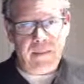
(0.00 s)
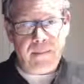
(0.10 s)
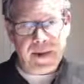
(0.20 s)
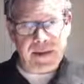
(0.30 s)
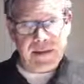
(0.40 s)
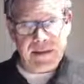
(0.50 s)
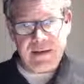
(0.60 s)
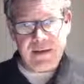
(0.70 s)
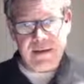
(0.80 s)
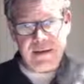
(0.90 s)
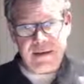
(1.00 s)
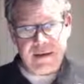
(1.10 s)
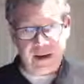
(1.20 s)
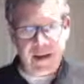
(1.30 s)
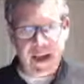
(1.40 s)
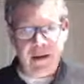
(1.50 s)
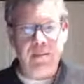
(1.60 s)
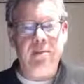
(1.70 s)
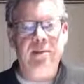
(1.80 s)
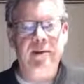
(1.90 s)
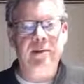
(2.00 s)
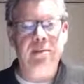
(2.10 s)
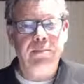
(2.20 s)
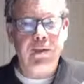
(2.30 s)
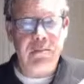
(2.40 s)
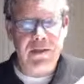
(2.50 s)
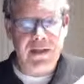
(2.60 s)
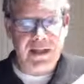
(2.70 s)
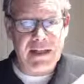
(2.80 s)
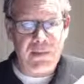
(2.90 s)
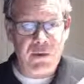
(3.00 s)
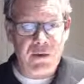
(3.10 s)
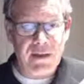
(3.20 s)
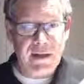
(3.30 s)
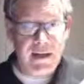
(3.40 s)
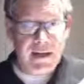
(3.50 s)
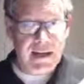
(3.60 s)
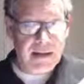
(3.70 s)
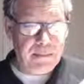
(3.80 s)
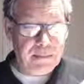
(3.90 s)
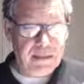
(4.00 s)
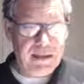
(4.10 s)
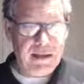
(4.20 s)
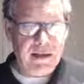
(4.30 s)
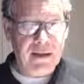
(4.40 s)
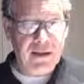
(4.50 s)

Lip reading: but I am pretty much expert in building